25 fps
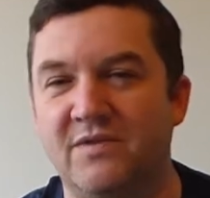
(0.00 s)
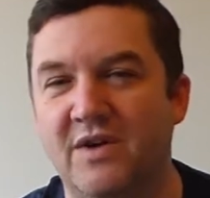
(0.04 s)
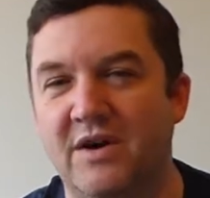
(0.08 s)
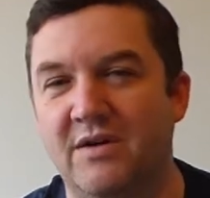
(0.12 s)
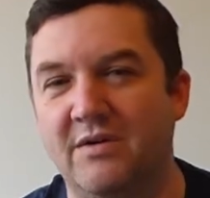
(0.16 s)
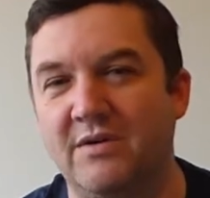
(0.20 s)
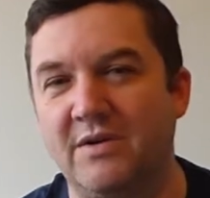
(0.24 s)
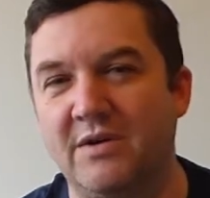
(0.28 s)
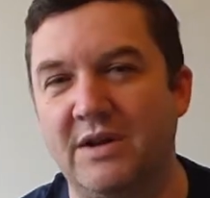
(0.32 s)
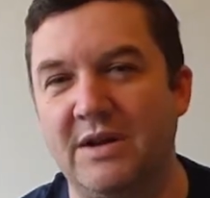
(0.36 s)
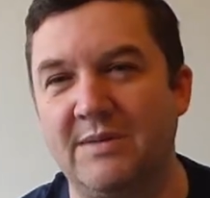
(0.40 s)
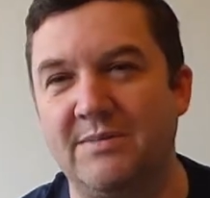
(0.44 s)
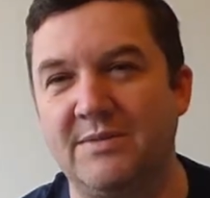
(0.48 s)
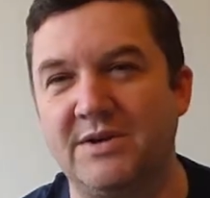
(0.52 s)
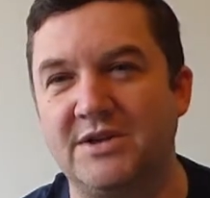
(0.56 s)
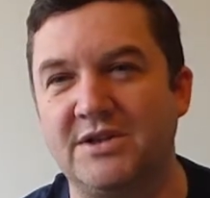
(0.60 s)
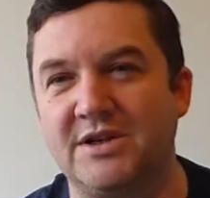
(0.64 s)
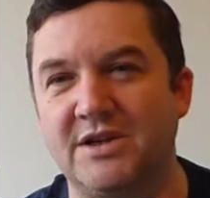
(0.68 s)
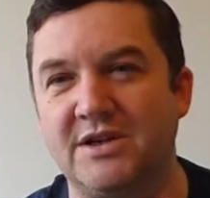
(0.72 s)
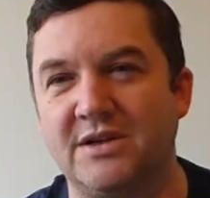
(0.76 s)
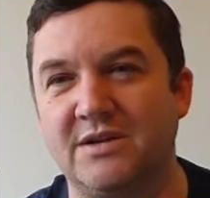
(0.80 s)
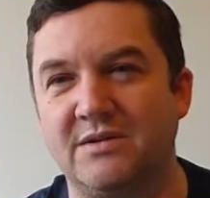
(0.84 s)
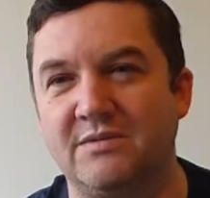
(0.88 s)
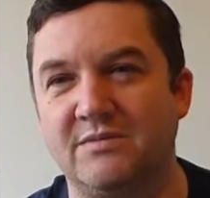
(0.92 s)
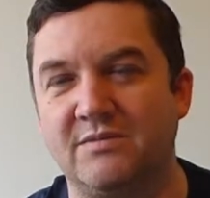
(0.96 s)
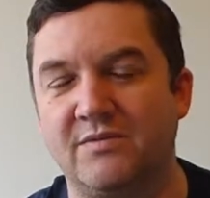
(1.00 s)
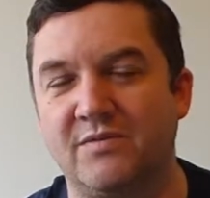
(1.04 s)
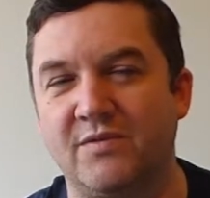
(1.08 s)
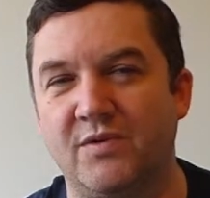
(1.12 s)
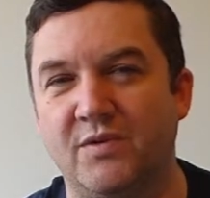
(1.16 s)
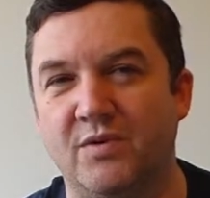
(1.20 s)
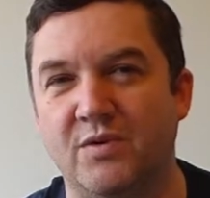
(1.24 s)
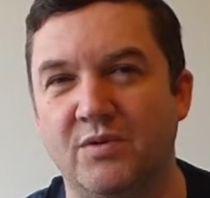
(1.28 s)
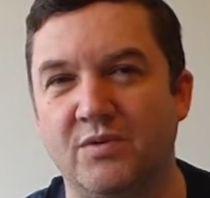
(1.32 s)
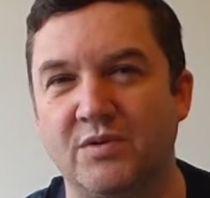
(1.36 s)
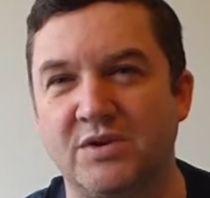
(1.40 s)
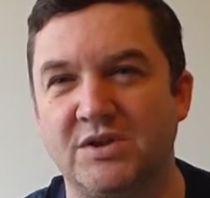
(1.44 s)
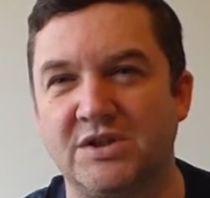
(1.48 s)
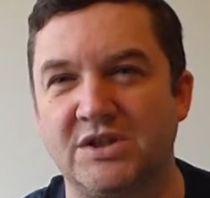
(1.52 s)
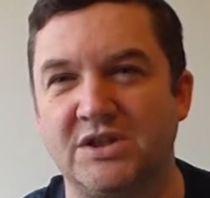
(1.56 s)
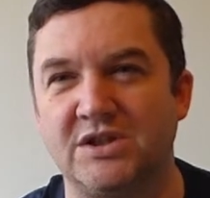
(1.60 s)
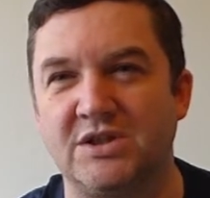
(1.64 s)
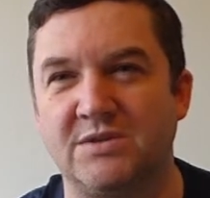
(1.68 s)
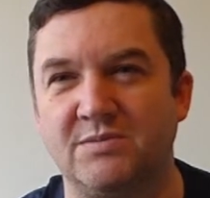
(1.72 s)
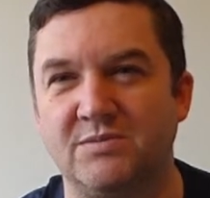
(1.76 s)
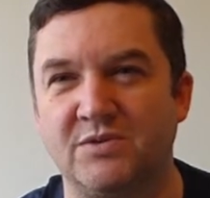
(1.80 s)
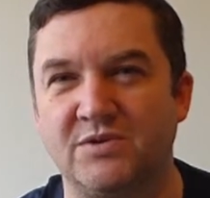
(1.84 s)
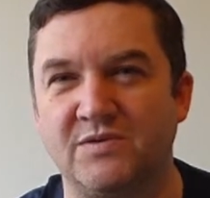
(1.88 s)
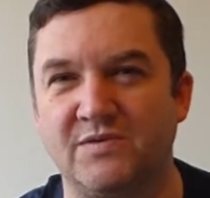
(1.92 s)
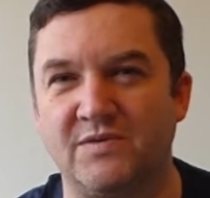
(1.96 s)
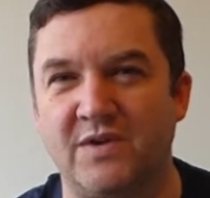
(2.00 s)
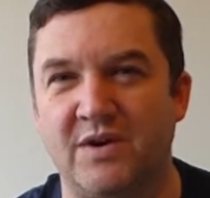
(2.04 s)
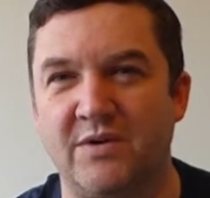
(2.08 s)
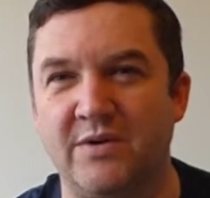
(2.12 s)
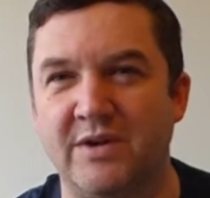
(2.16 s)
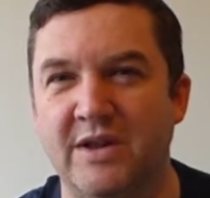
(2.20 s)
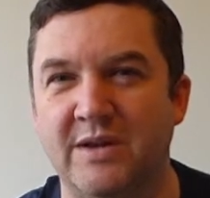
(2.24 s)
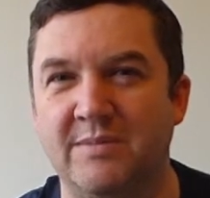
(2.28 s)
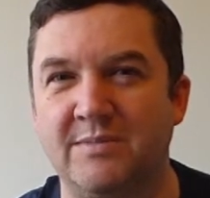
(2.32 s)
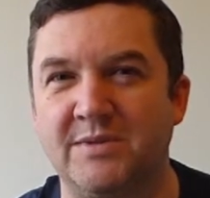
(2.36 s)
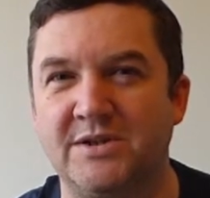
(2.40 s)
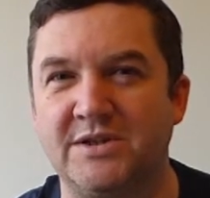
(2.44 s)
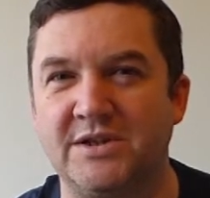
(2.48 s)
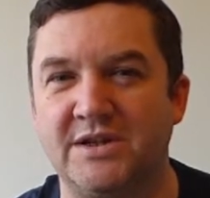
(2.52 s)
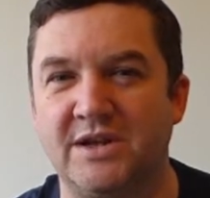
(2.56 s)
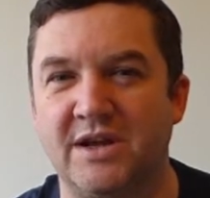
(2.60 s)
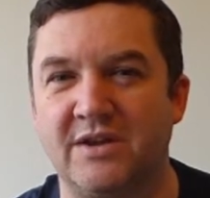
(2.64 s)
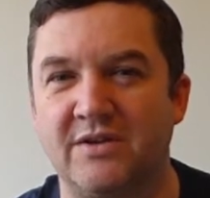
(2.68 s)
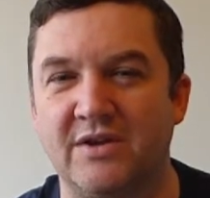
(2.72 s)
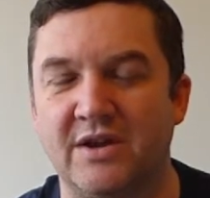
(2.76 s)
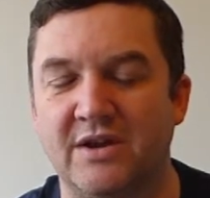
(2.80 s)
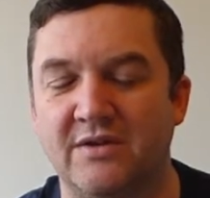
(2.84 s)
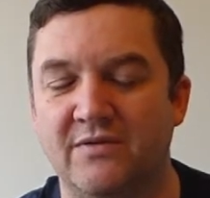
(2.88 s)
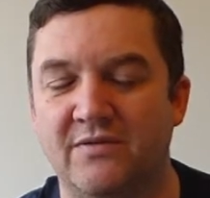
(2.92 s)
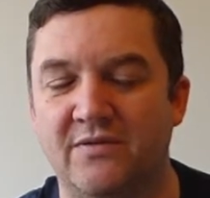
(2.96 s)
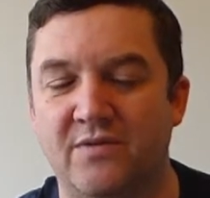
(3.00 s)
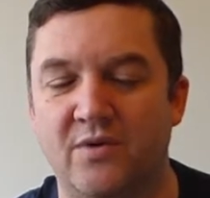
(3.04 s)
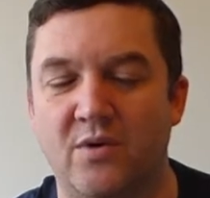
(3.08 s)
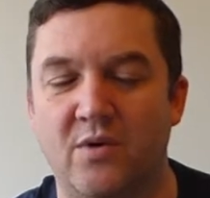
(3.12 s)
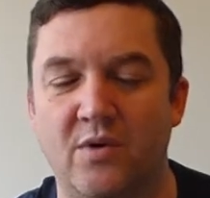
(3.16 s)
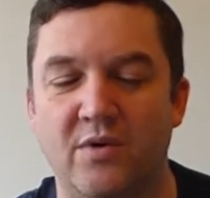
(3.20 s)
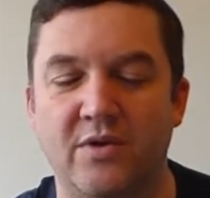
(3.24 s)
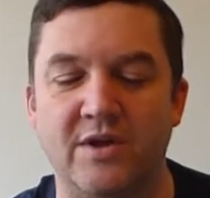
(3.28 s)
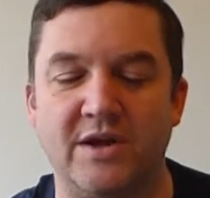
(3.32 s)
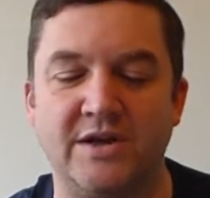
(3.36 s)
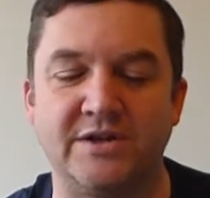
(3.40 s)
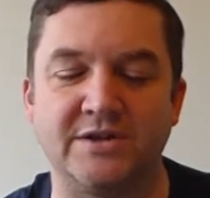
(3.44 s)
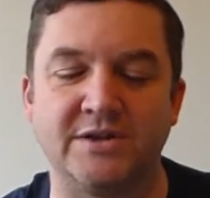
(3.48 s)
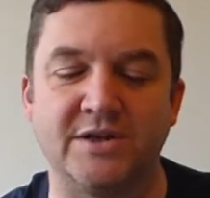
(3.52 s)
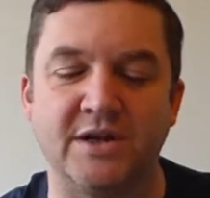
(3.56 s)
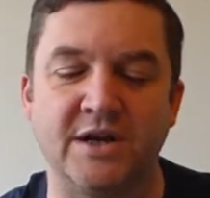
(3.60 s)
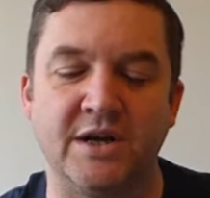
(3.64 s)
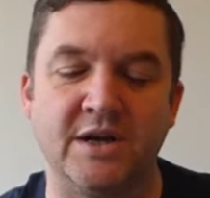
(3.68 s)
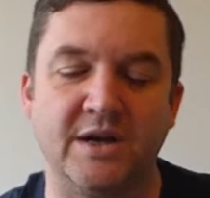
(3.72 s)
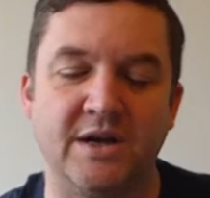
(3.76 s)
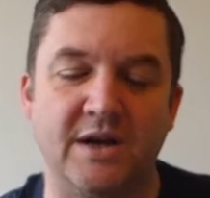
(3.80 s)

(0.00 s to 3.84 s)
Very limiting the system was very limiting, I think, for this.